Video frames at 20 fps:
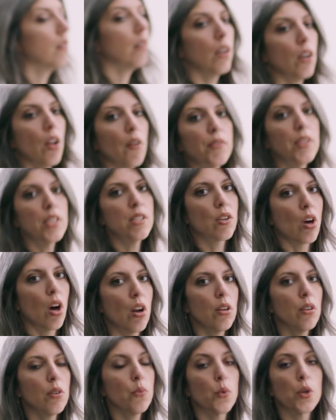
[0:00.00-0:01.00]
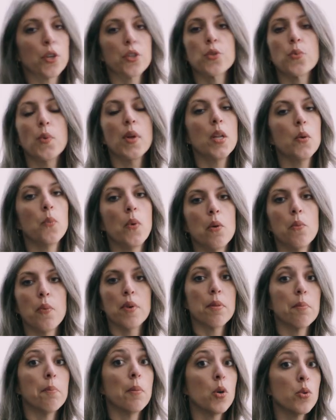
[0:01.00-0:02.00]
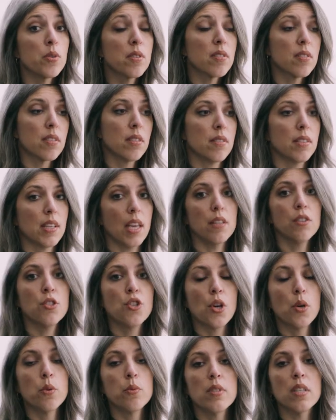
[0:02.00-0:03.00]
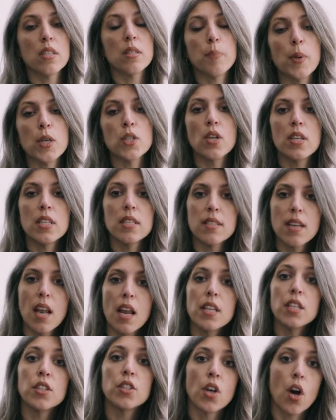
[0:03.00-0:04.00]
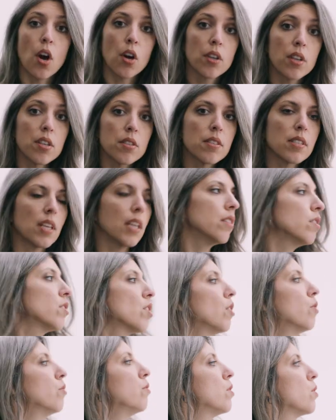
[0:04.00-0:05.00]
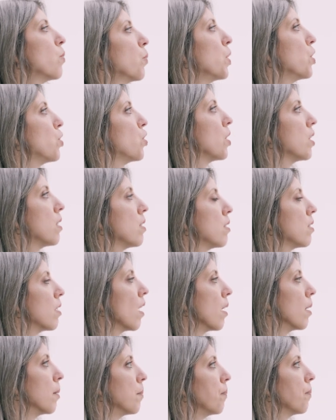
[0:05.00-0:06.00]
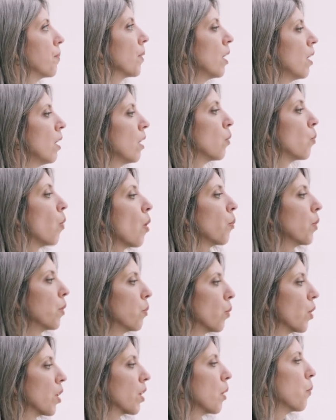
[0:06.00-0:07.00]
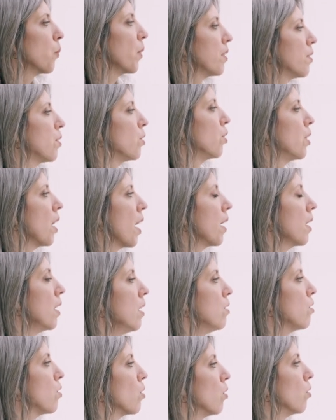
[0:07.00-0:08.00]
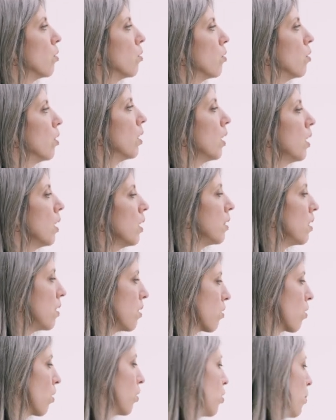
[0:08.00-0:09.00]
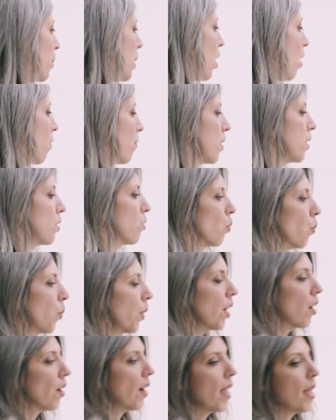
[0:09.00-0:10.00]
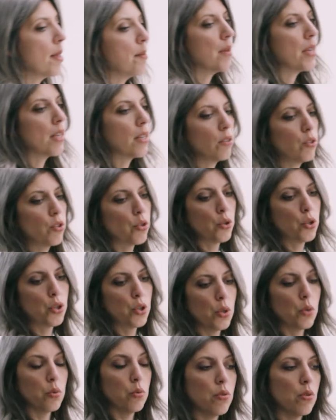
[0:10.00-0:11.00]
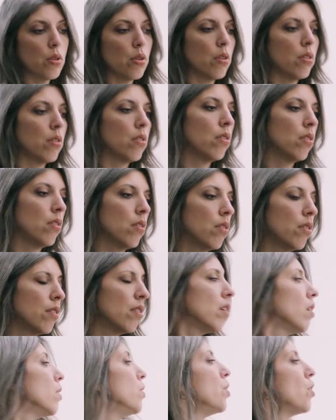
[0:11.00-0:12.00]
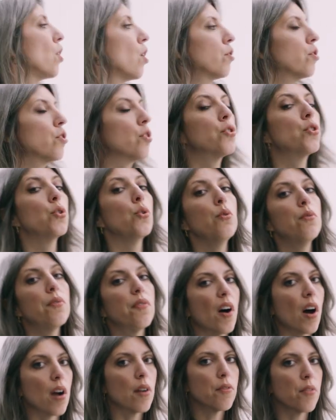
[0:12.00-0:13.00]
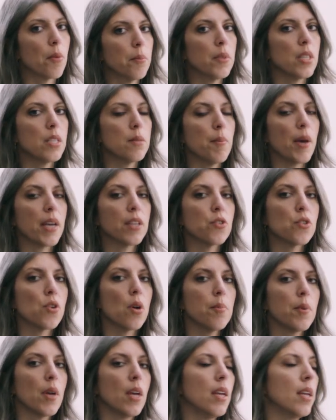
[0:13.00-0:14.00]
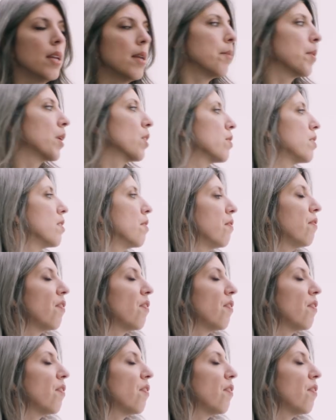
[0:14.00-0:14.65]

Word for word: Love this color, works really well with most skin tones, especially slightly darker skin tones, which is what we're working with today. So this is going to be lovely. So we are aiming to shoot not too far from this backdrop, because the